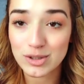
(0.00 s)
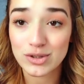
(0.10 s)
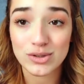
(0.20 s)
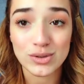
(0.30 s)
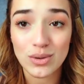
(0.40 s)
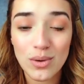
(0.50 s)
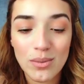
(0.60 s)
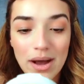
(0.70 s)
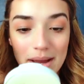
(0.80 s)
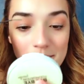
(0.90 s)

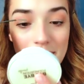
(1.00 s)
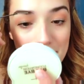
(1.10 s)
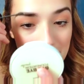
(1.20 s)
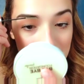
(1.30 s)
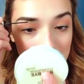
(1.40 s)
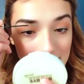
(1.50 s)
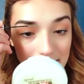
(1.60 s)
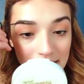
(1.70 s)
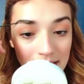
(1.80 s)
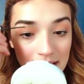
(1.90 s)
so I'm not mad at it.